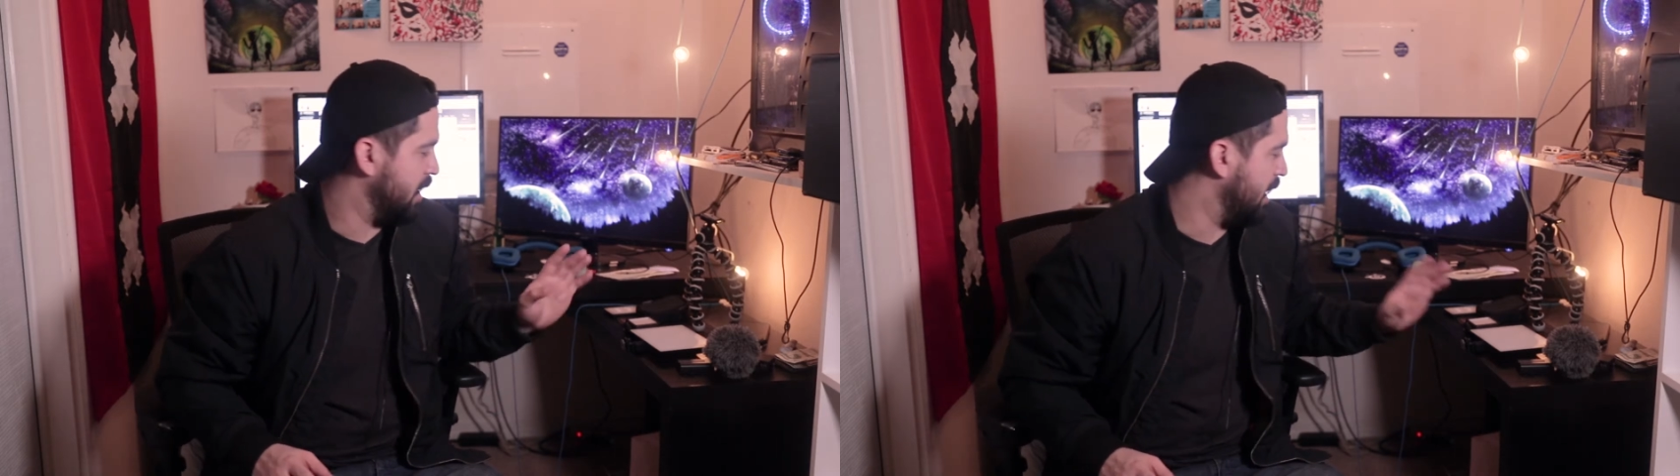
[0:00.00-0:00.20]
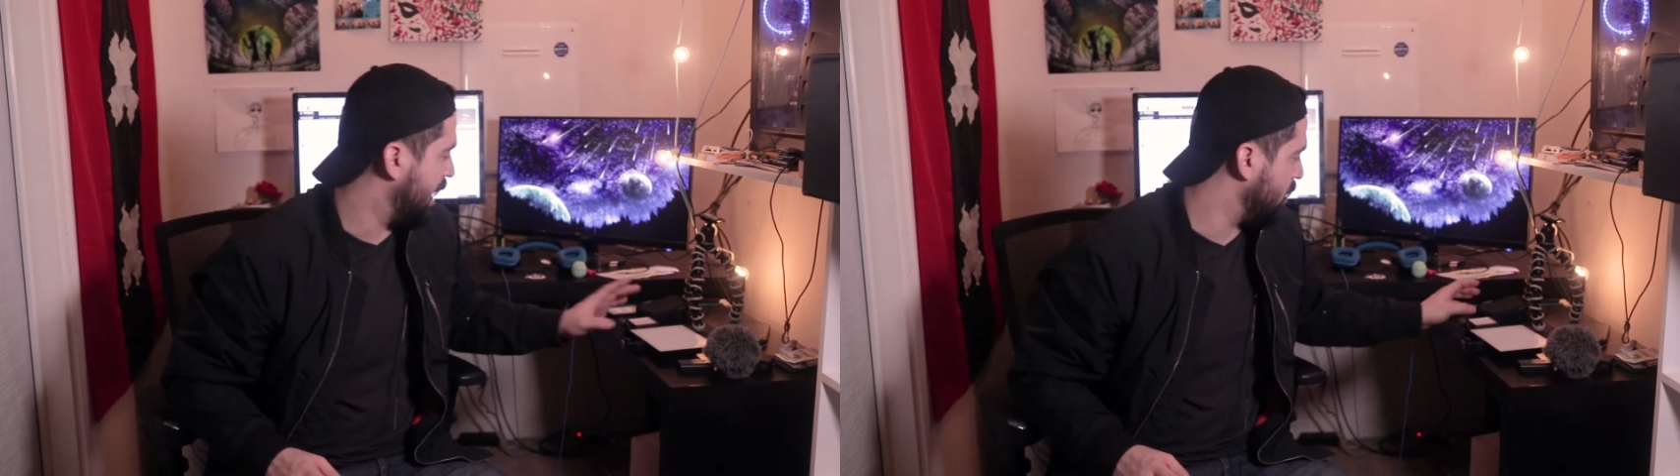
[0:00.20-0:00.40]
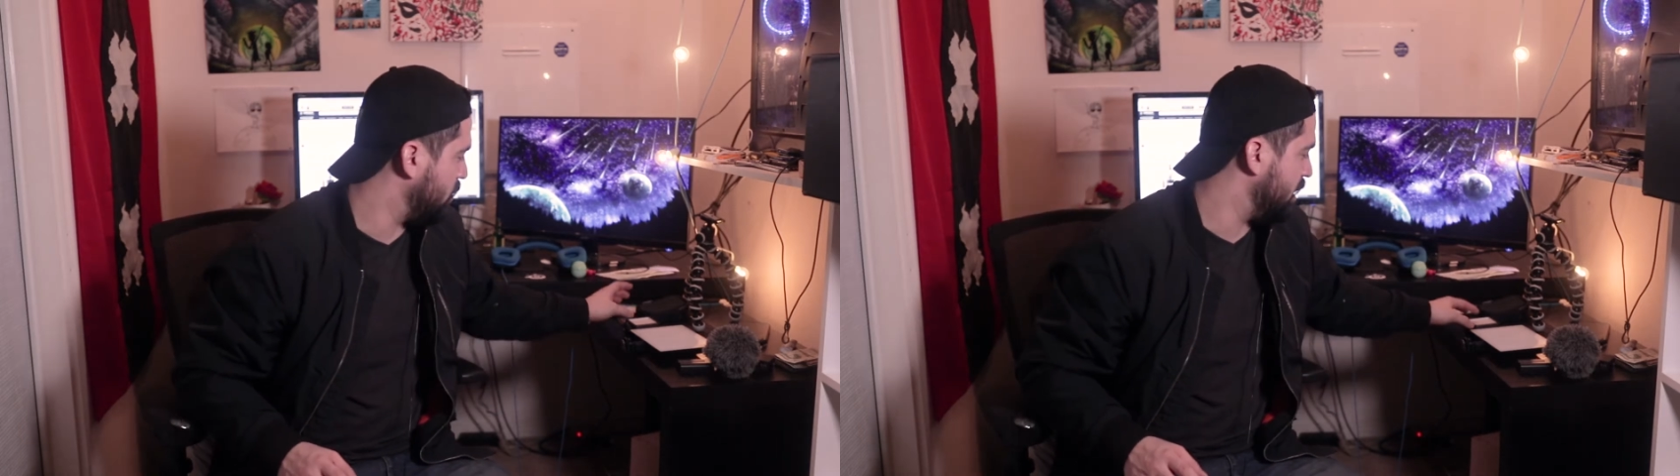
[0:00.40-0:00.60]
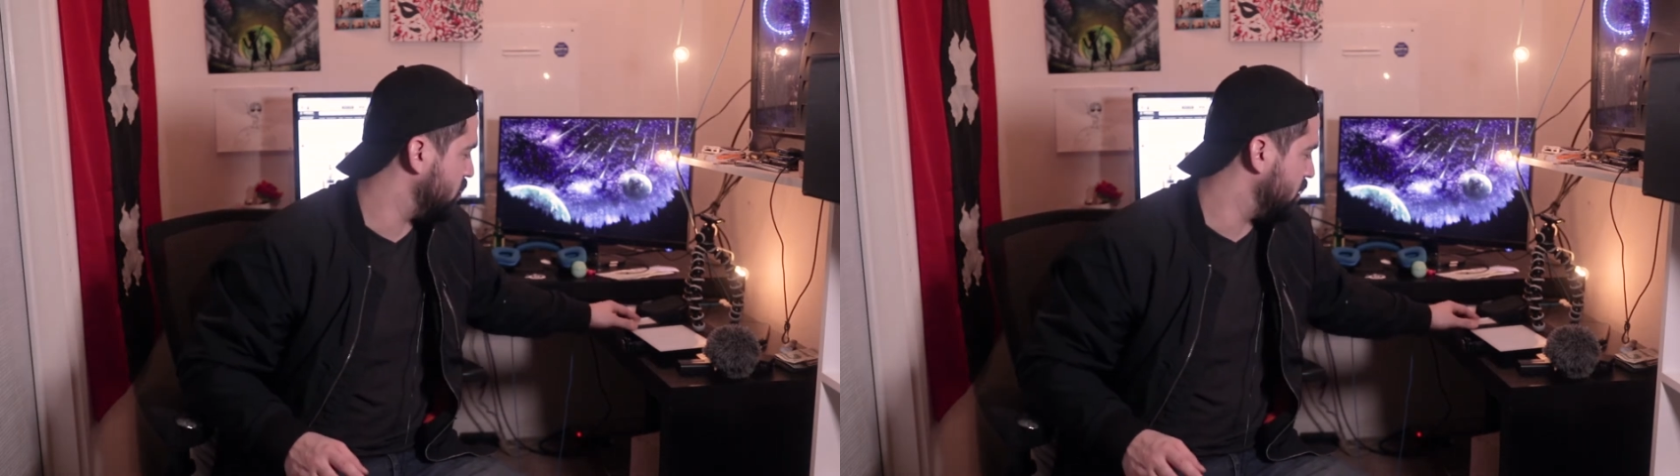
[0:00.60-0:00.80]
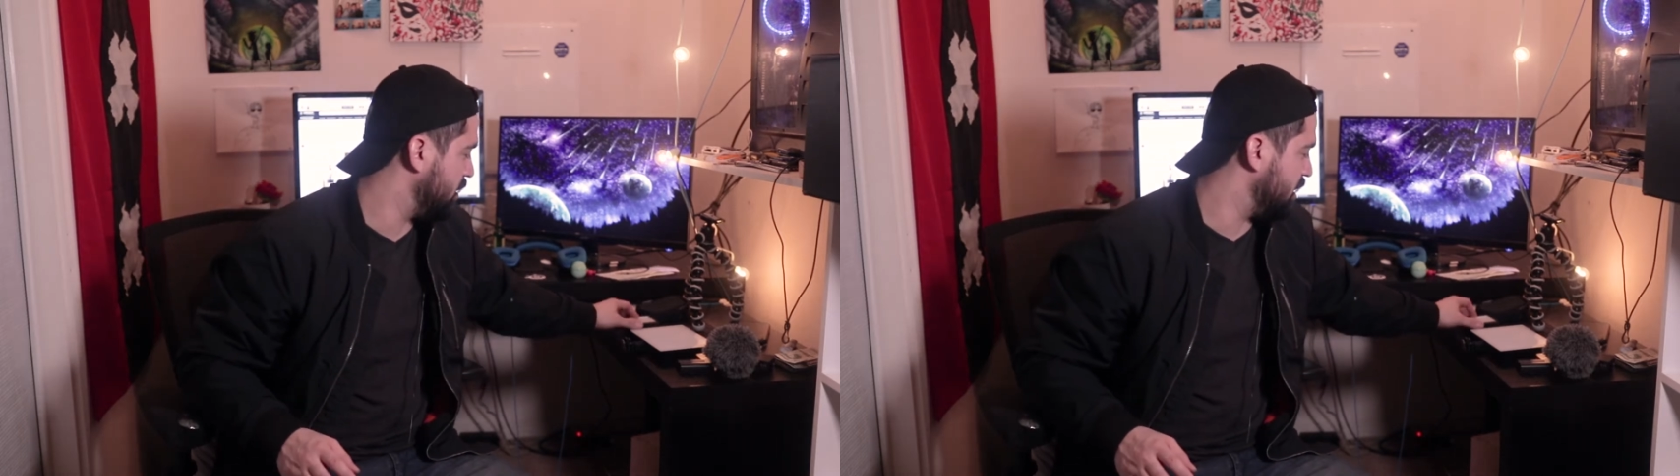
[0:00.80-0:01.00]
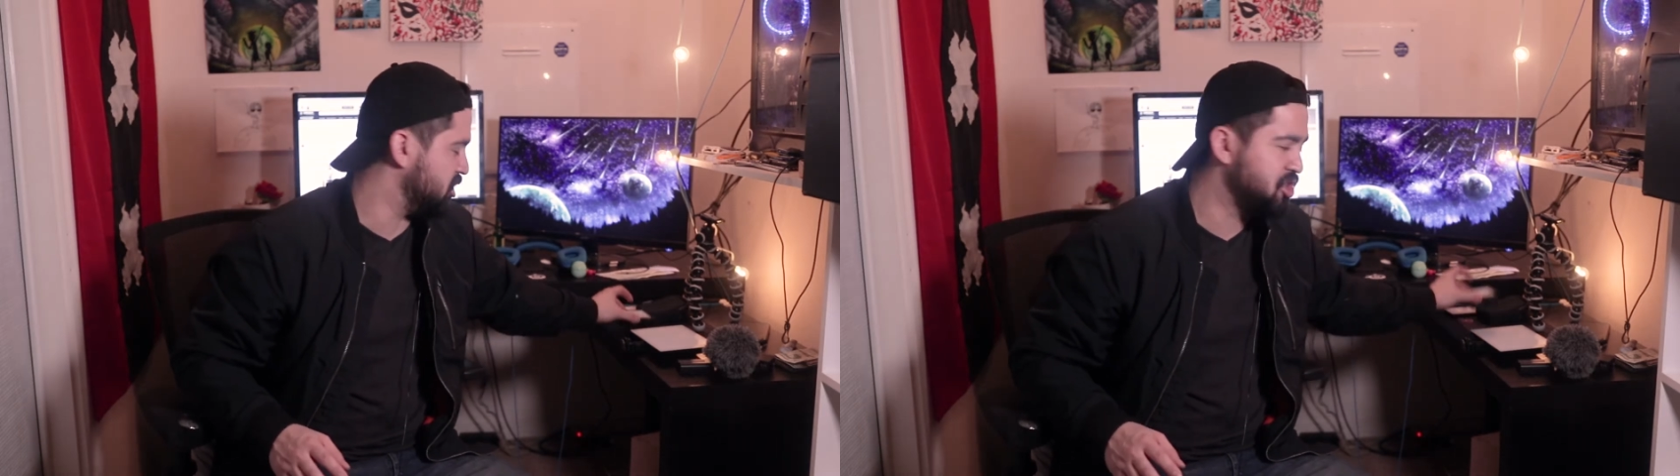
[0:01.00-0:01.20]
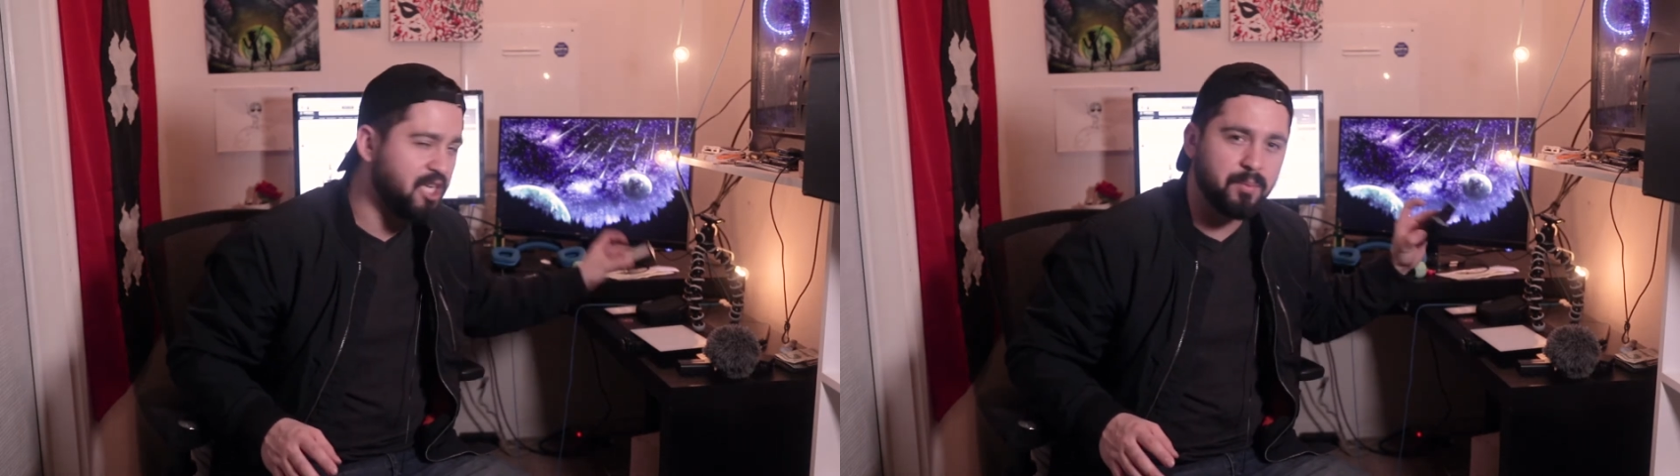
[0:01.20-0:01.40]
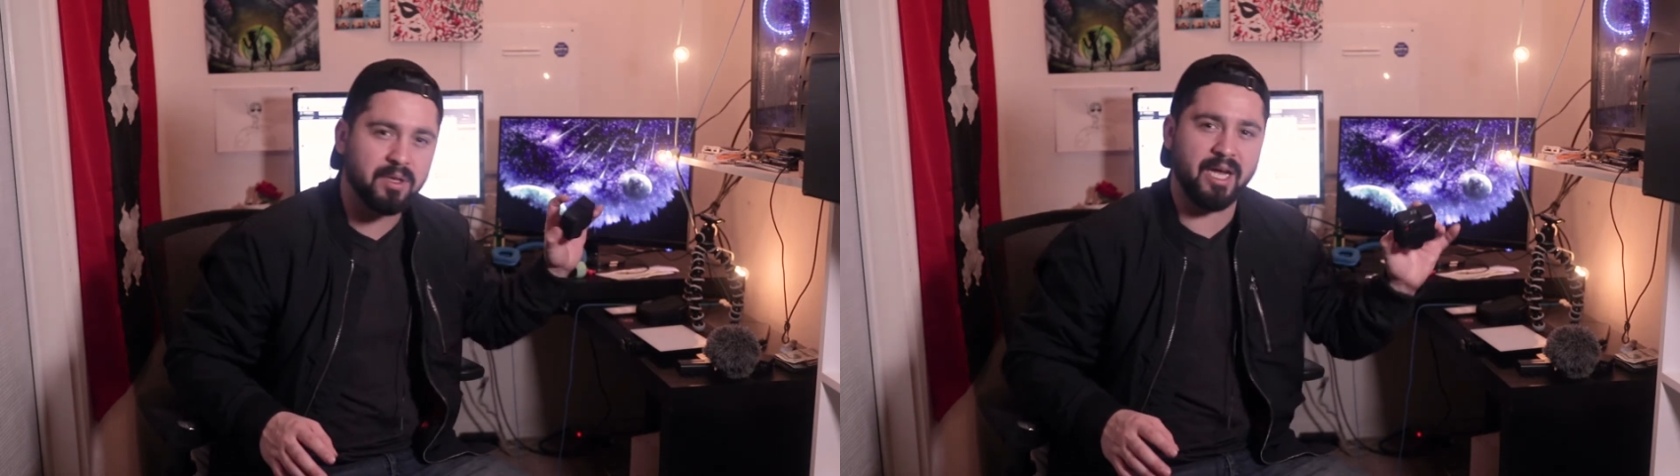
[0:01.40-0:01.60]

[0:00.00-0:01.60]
and I went with a cheap